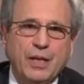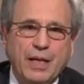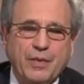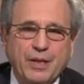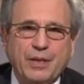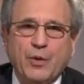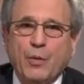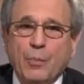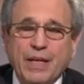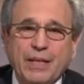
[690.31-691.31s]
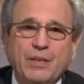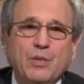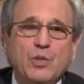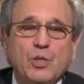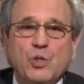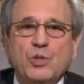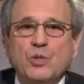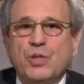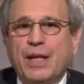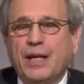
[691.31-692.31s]
I think there are many
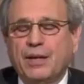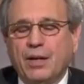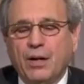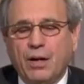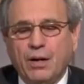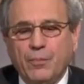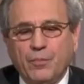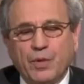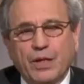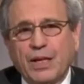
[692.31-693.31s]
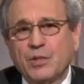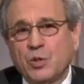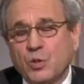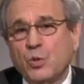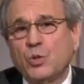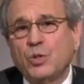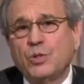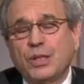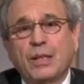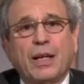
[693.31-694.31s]
decisions that the Constitution
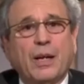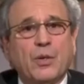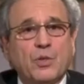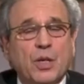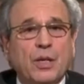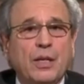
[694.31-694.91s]
declares,